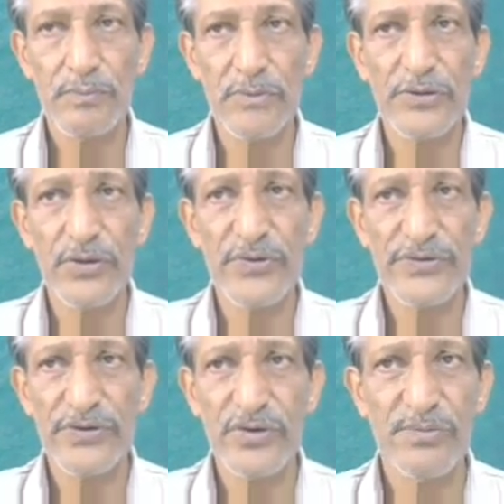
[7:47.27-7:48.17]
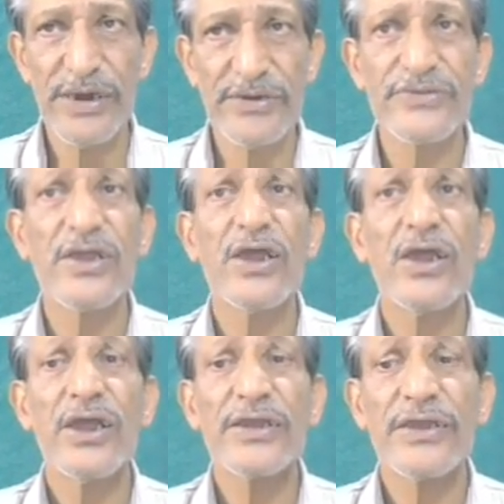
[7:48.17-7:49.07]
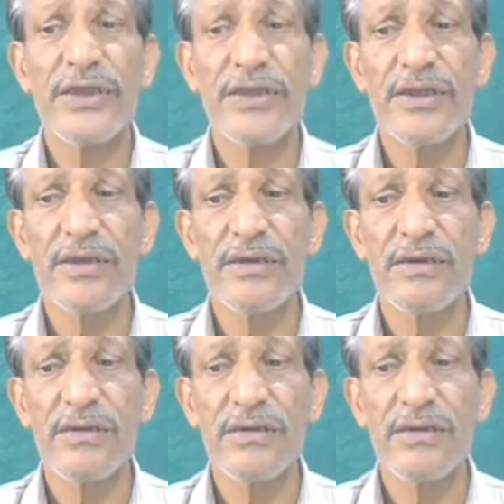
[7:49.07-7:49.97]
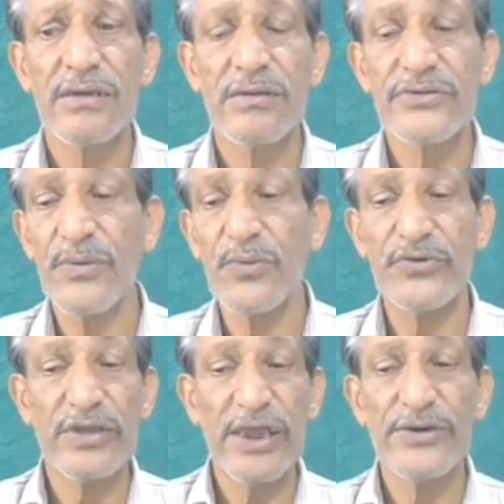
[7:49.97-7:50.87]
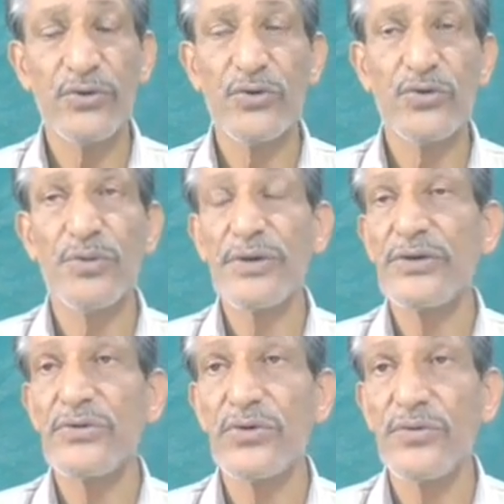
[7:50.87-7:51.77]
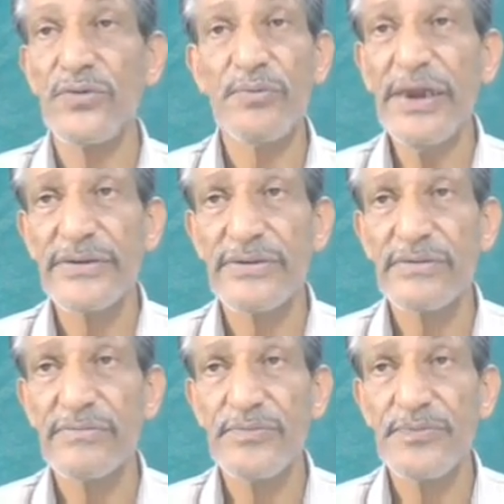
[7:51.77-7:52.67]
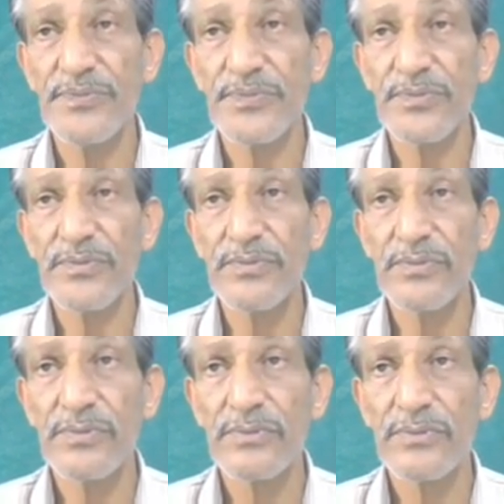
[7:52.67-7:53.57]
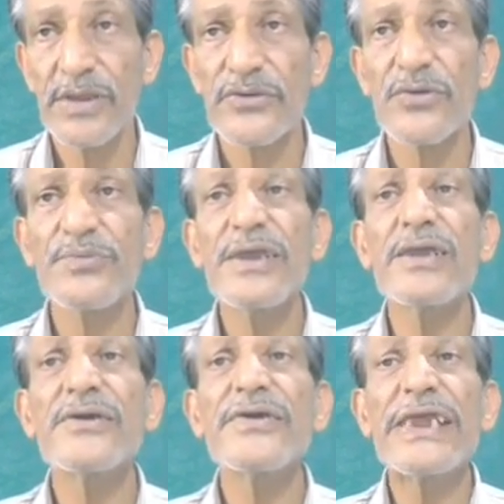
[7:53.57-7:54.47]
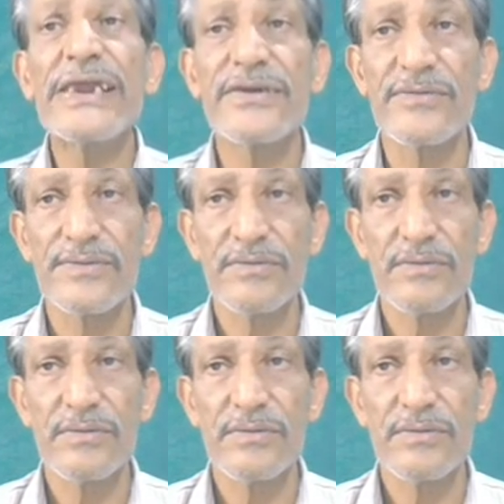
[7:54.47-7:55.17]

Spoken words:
Now the question in your mind is, okay, supposing I don't know the pin code of a place. So be creative.